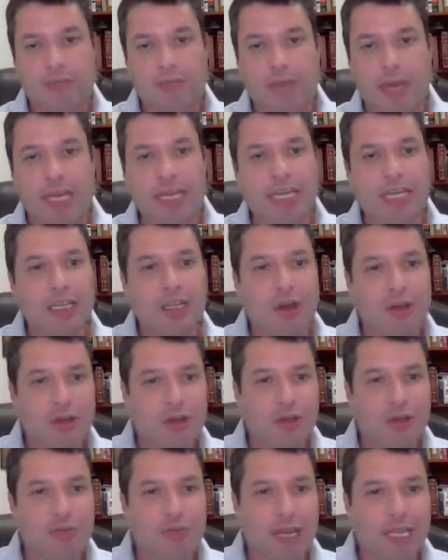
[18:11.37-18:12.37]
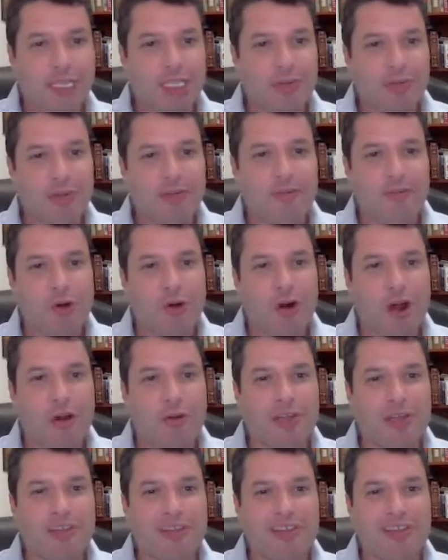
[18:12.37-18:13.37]
Benny Alon, who you mentioned before,
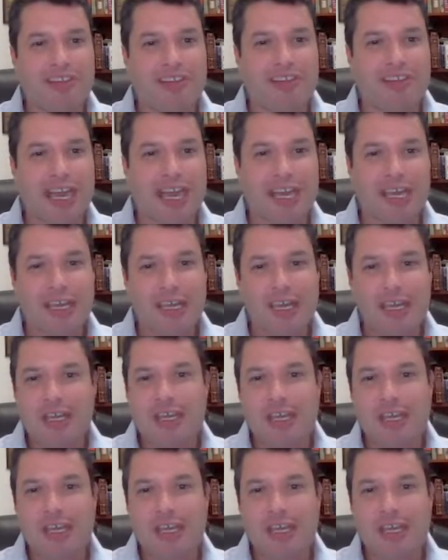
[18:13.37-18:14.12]
always used to say,